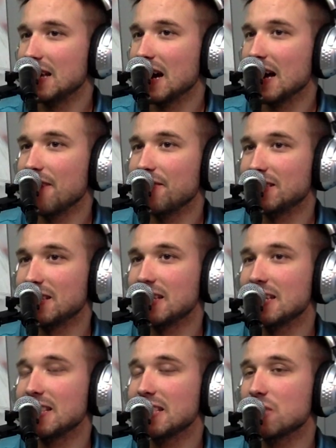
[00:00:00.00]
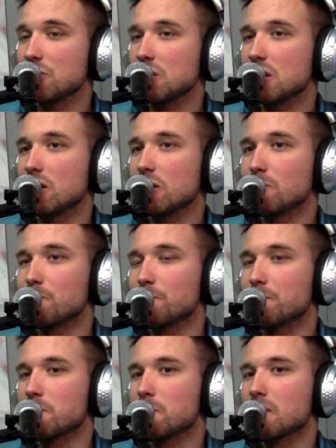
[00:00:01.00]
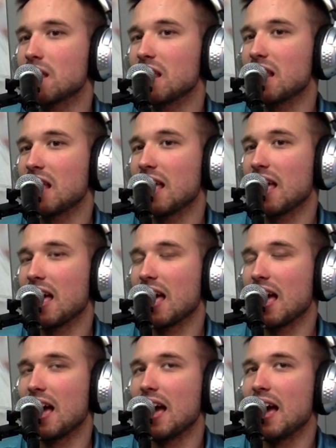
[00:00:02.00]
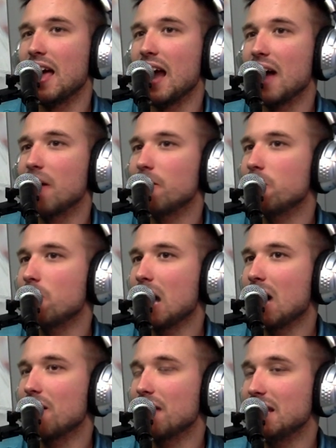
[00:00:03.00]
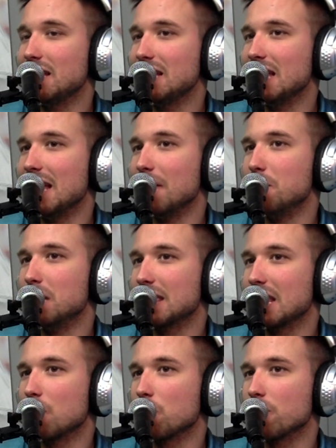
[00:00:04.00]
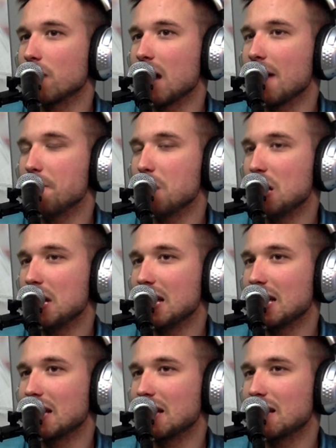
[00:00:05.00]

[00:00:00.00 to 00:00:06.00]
I have attended this year. And I don't know how they did it, but they were not putting.